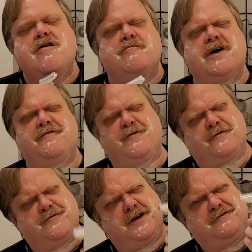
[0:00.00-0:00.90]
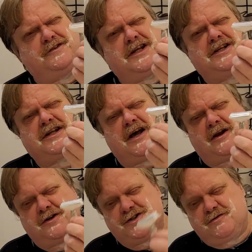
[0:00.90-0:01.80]
Man, for $15,
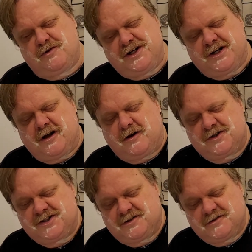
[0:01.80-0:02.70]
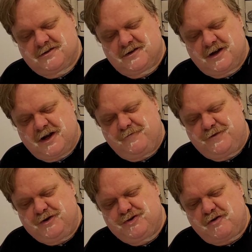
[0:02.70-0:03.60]
$20, if
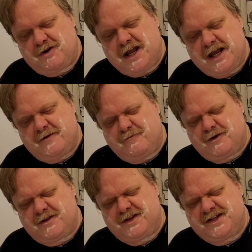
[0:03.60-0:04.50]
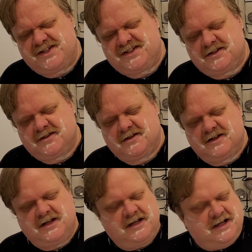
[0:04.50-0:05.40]
you don't have one of these
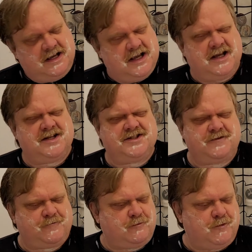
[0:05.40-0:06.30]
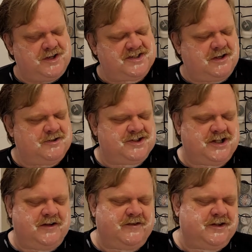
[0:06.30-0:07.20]
heads from West Coast
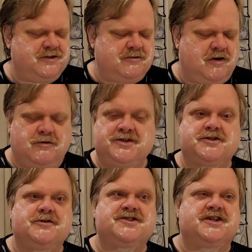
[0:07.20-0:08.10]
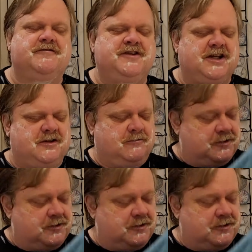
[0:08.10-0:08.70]
Shaving, you owe it to yourself to get